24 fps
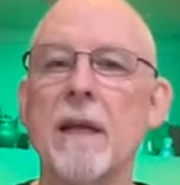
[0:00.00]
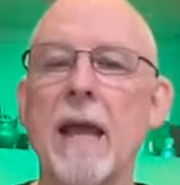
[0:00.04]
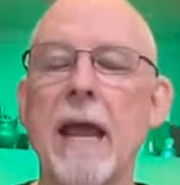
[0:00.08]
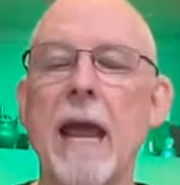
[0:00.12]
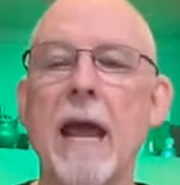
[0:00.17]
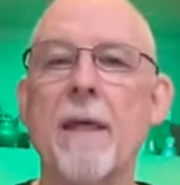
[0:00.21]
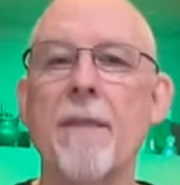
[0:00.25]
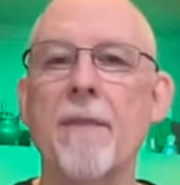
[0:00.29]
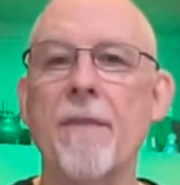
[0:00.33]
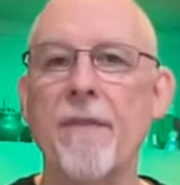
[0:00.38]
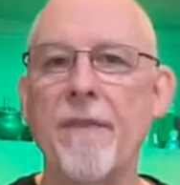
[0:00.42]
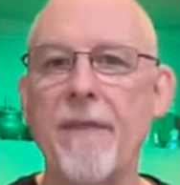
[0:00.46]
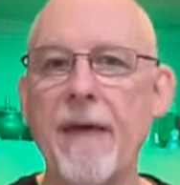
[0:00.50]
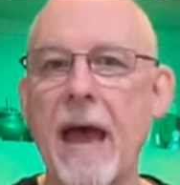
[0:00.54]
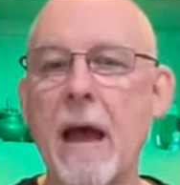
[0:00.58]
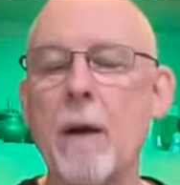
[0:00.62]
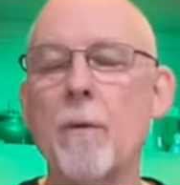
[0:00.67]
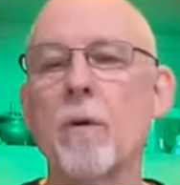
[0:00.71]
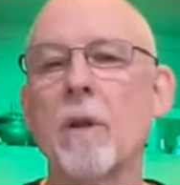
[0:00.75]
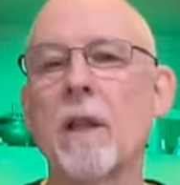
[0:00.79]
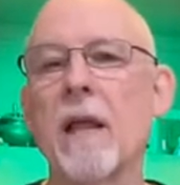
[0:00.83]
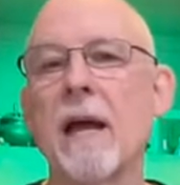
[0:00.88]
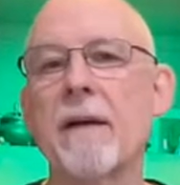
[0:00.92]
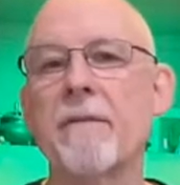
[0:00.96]
And that
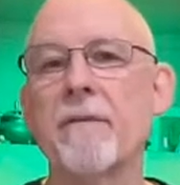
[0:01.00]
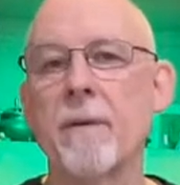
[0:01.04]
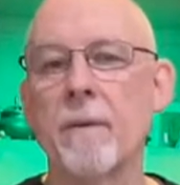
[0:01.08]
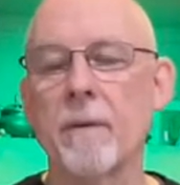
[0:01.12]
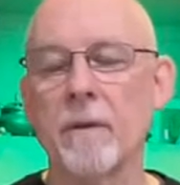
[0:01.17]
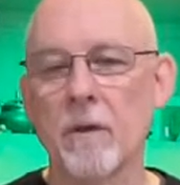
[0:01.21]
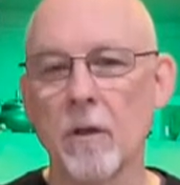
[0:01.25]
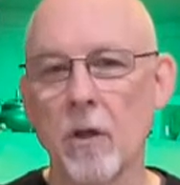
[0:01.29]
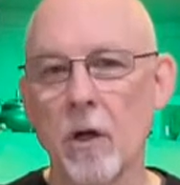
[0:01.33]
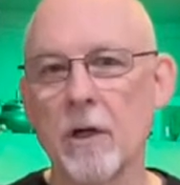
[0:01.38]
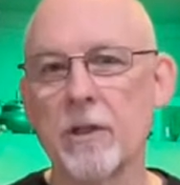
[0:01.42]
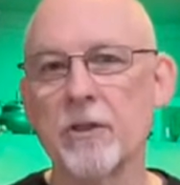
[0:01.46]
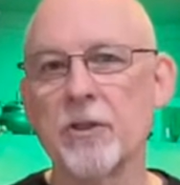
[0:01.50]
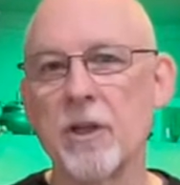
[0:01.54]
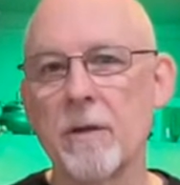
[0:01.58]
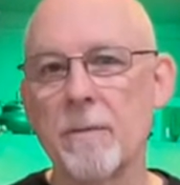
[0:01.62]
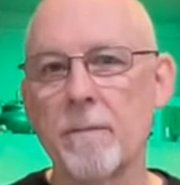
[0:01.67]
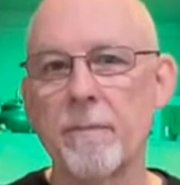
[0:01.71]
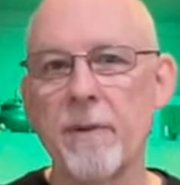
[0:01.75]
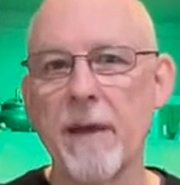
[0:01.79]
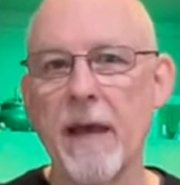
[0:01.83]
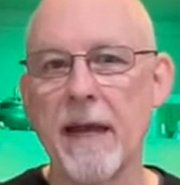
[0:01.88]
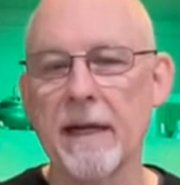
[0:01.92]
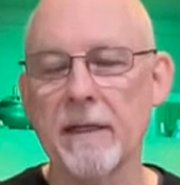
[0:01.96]
will have a large
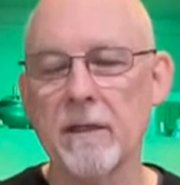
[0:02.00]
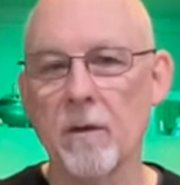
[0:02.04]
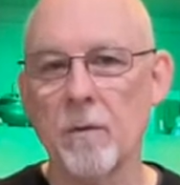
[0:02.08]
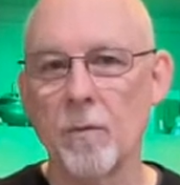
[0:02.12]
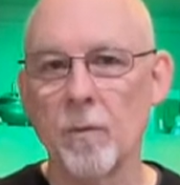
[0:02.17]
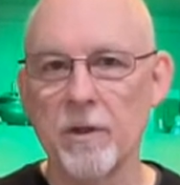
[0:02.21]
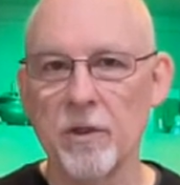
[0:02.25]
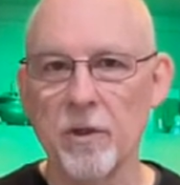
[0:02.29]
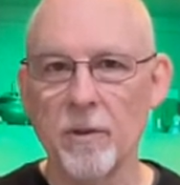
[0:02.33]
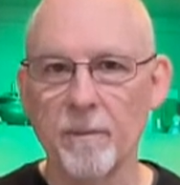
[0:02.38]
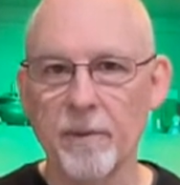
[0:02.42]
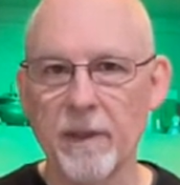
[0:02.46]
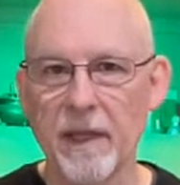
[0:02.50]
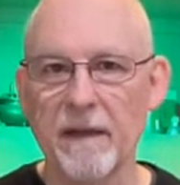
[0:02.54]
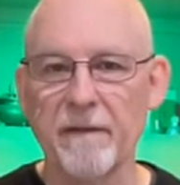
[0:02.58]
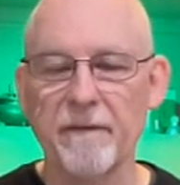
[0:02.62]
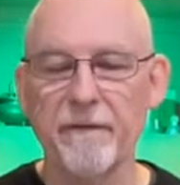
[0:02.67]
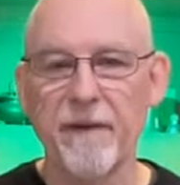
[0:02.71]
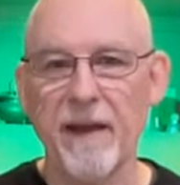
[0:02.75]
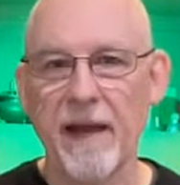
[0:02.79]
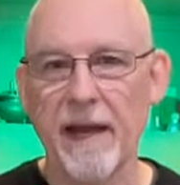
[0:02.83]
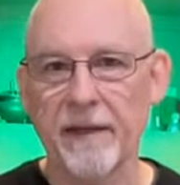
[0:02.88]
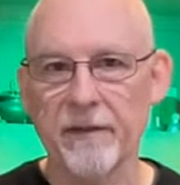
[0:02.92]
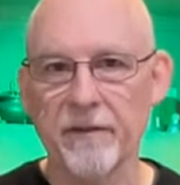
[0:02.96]
impact when you play
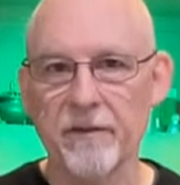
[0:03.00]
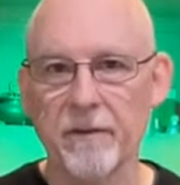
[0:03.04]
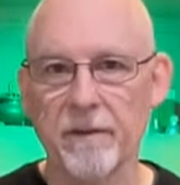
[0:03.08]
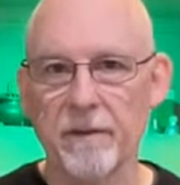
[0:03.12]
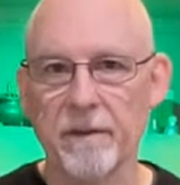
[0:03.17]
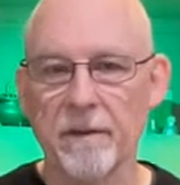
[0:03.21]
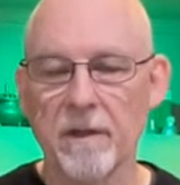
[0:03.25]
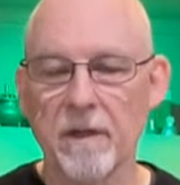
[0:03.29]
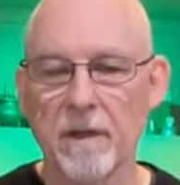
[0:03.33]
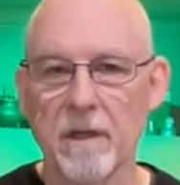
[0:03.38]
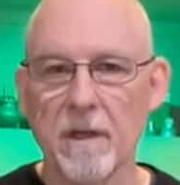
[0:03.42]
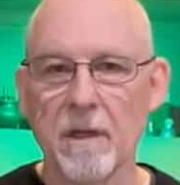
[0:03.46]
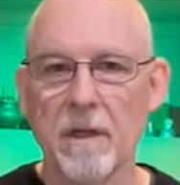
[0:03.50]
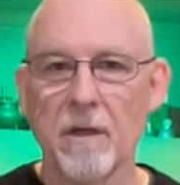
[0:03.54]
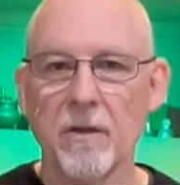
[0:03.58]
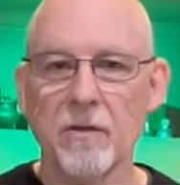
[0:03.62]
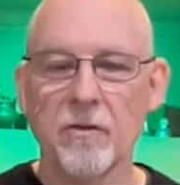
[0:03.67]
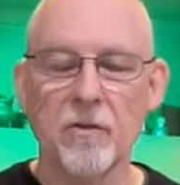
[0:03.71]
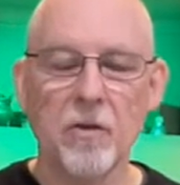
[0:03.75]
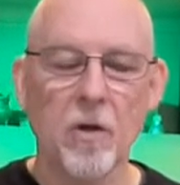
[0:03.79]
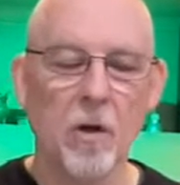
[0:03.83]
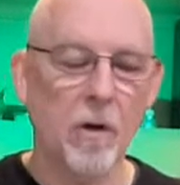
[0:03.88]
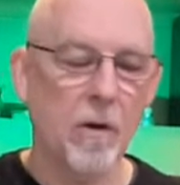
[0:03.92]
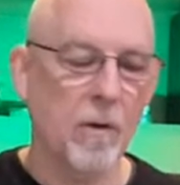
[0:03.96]
faster.
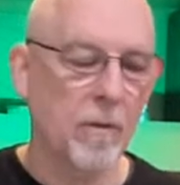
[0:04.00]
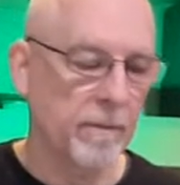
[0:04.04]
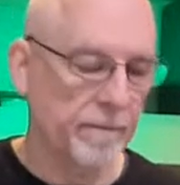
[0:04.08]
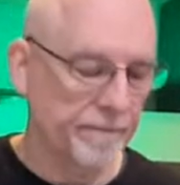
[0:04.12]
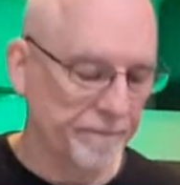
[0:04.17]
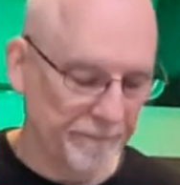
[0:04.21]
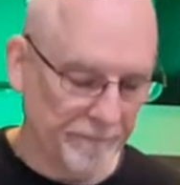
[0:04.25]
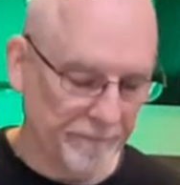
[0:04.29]
So,